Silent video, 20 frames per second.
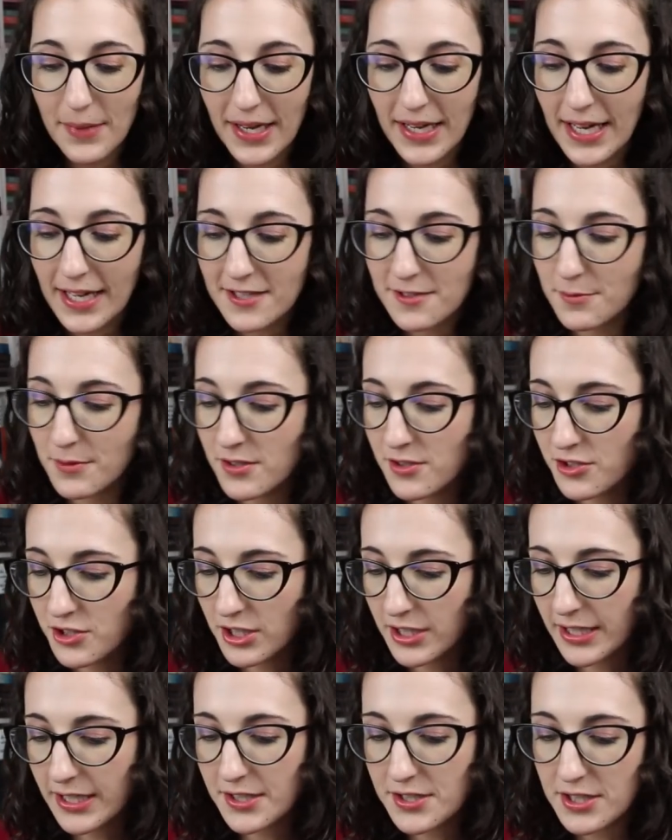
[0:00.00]
my next one's
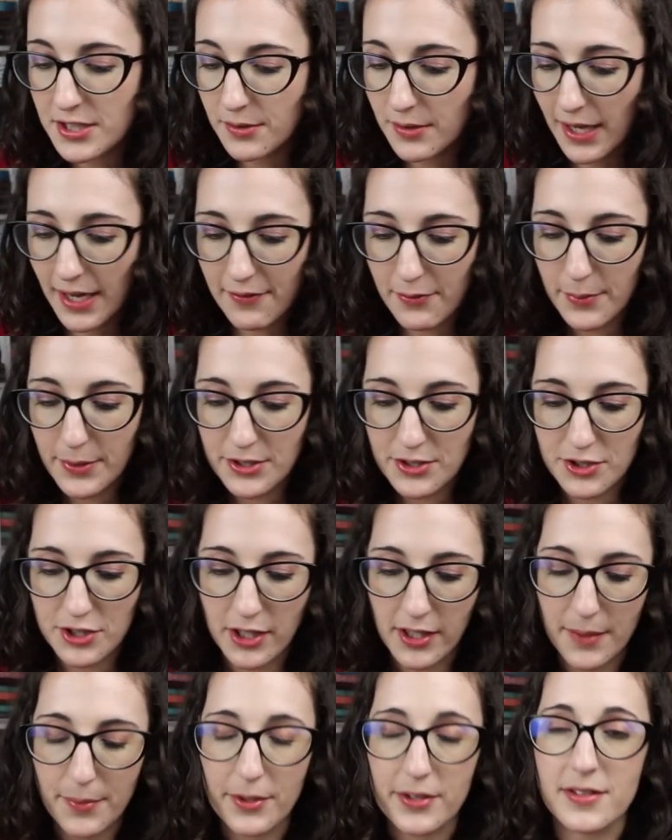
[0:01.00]
chunky too and I have a bunch of
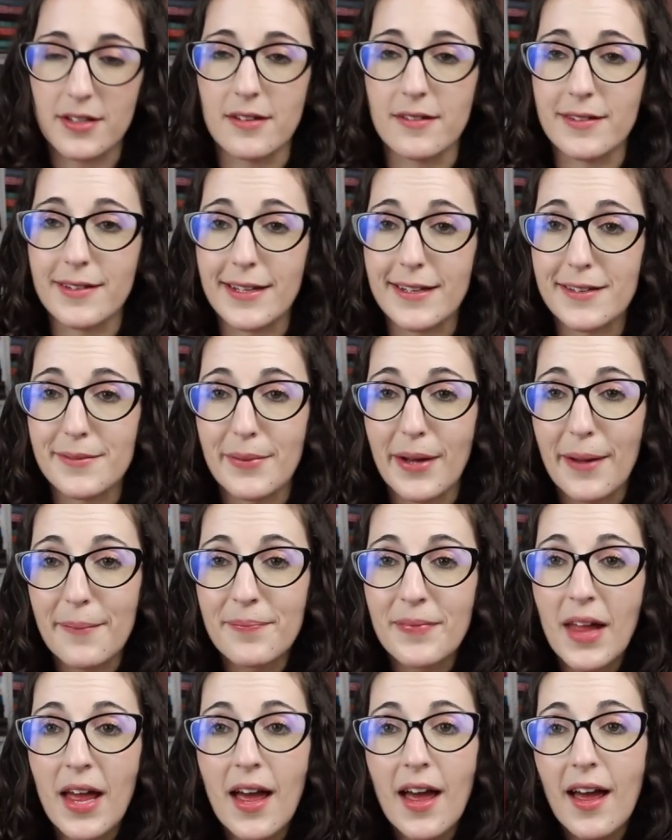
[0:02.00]
chunky books on this list
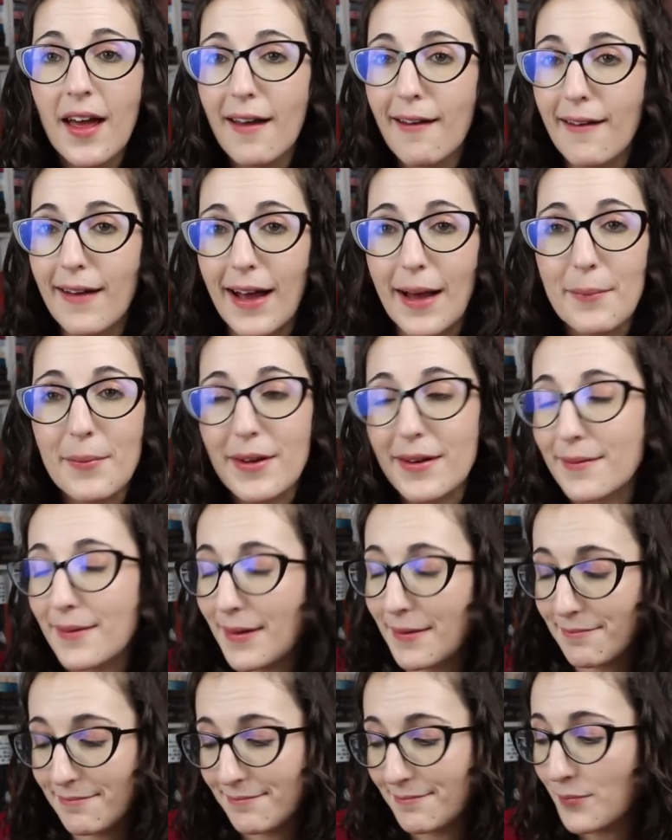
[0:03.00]
but I'm gonna,
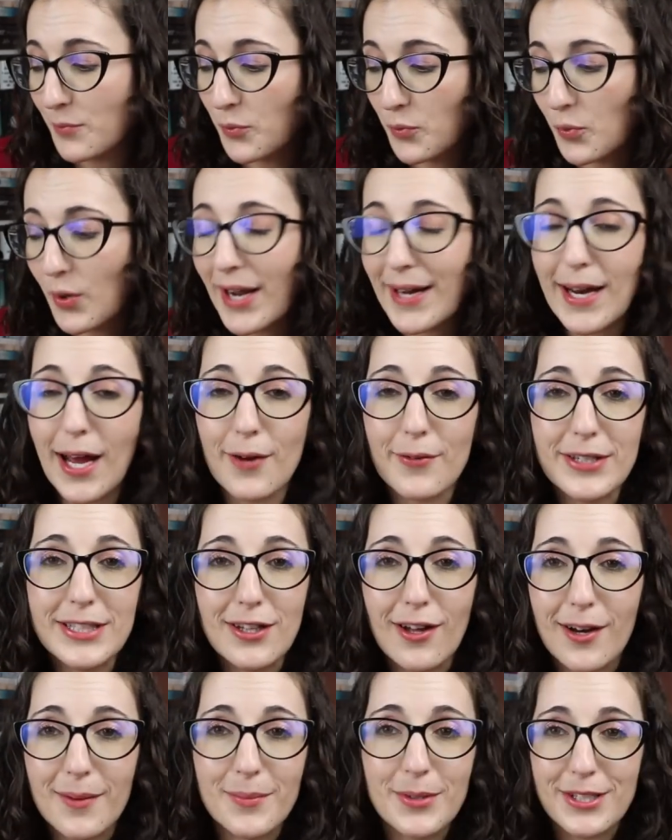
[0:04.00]
um, why not read
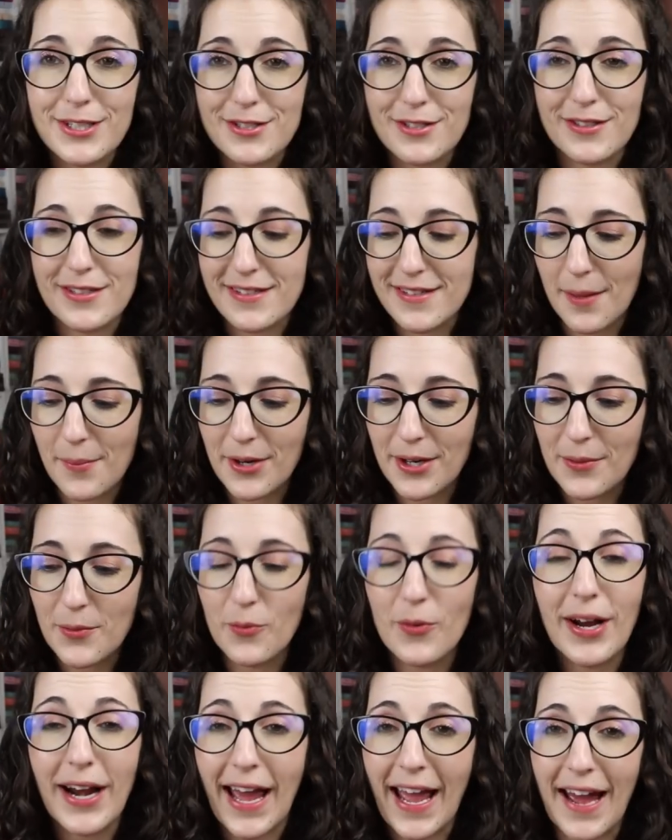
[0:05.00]
long books during the summer
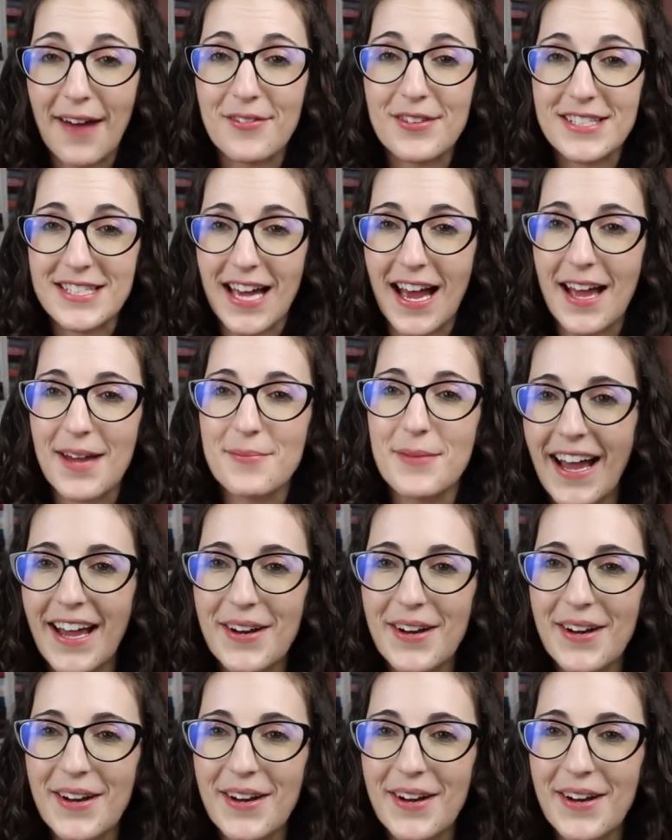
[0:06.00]
when I have the time?